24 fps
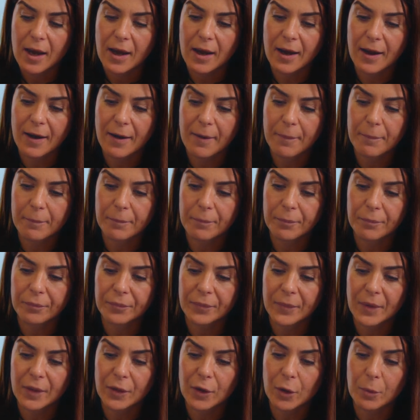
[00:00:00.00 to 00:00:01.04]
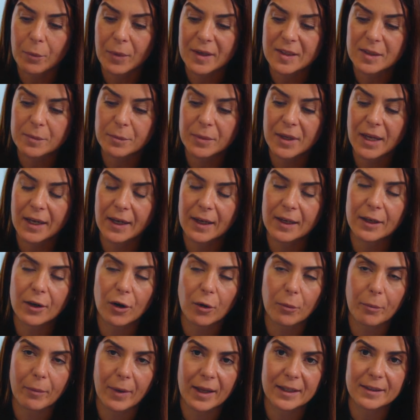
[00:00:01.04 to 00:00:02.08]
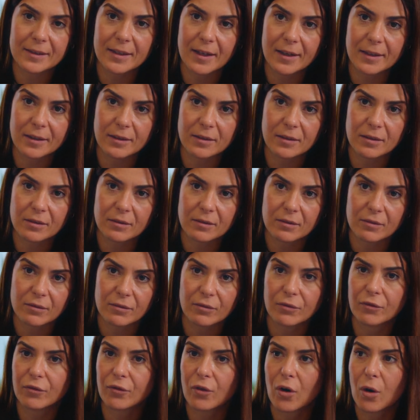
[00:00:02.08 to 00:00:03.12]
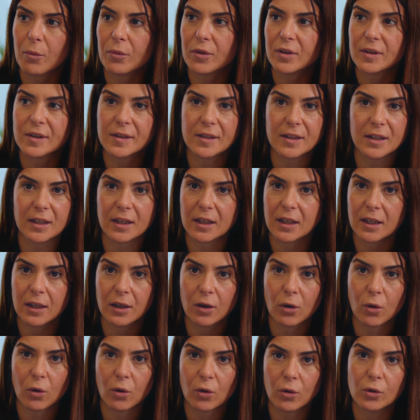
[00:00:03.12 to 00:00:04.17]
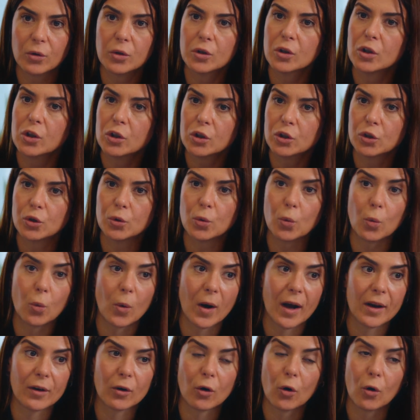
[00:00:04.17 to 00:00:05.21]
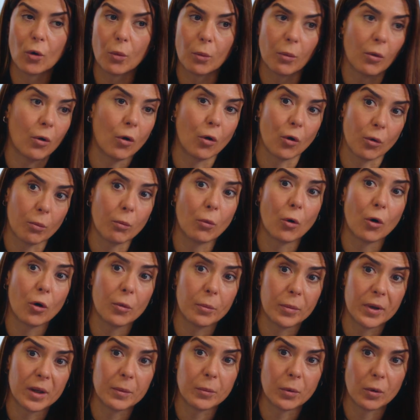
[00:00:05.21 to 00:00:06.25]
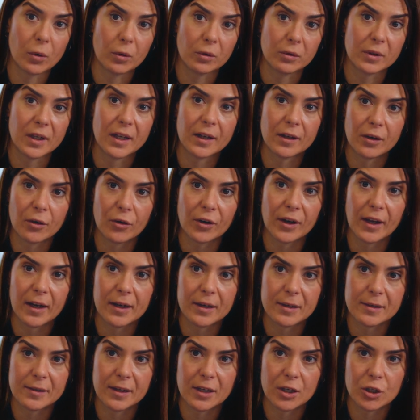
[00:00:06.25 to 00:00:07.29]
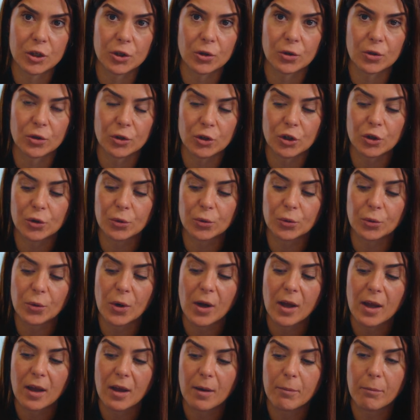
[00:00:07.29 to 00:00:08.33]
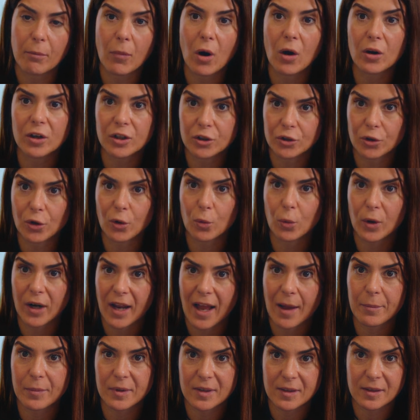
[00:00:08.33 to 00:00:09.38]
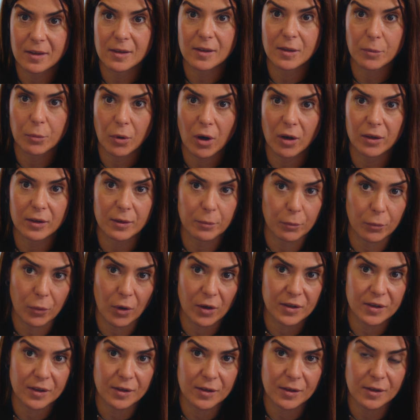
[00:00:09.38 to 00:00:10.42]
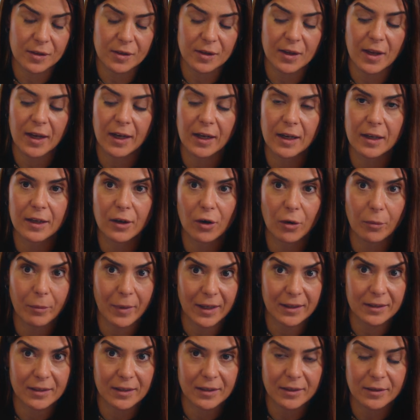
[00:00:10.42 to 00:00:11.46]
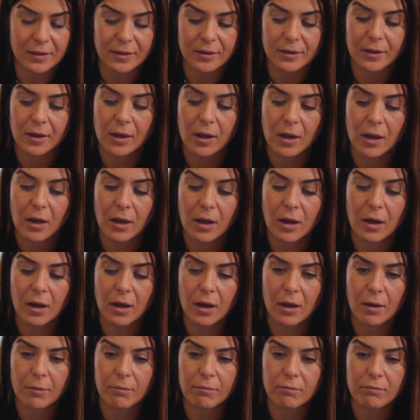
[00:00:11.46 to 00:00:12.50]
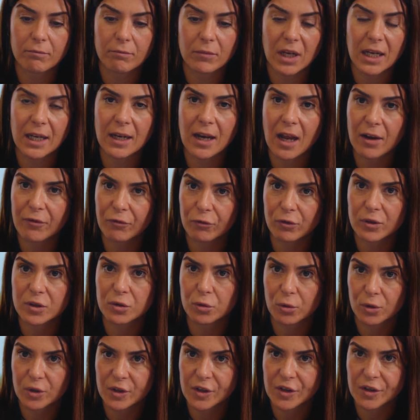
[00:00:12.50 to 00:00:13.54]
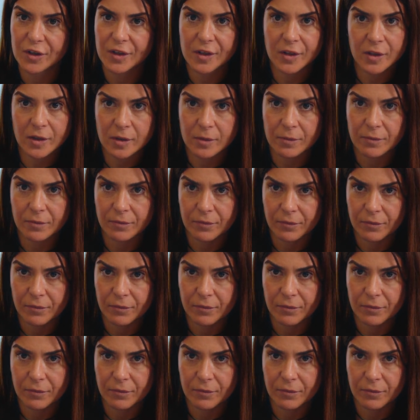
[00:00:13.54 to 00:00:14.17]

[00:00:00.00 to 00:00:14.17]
there must be a clear mandate from the CEO to one or more people in the organization to monitor what happens in the processes, a clear mandate, enough resources